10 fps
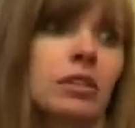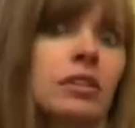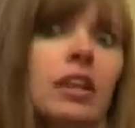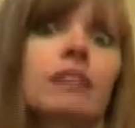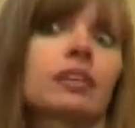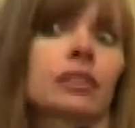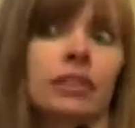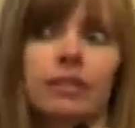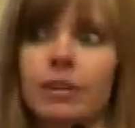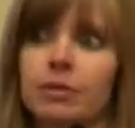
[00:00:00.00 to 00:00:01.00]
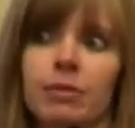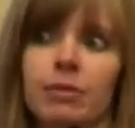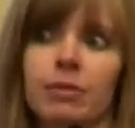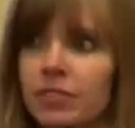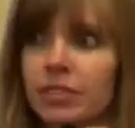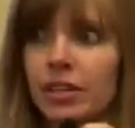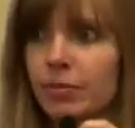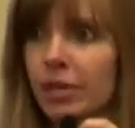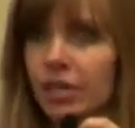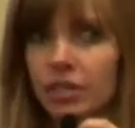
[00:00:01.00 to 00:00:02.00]
never live up to my mother's
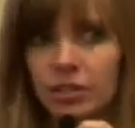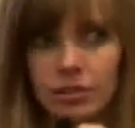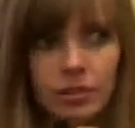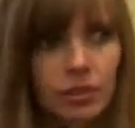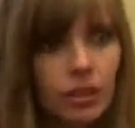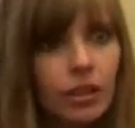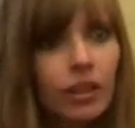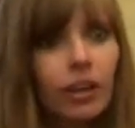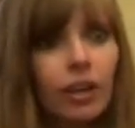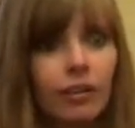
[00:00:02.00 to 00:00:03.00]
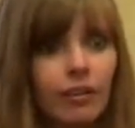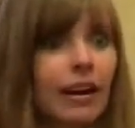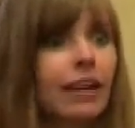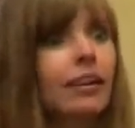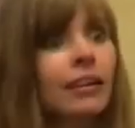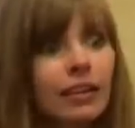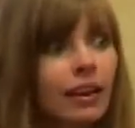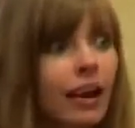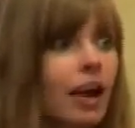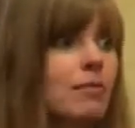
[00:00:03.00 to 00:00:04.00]
expectations? Right?
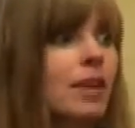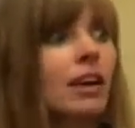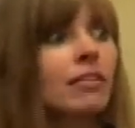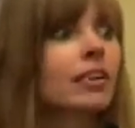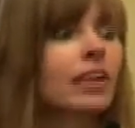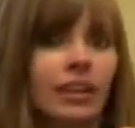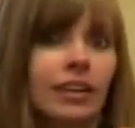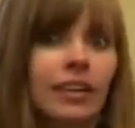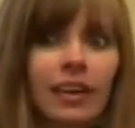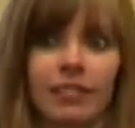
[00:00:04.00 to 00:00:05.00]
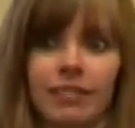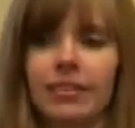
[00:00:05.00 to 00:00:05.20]
I'm never good enough.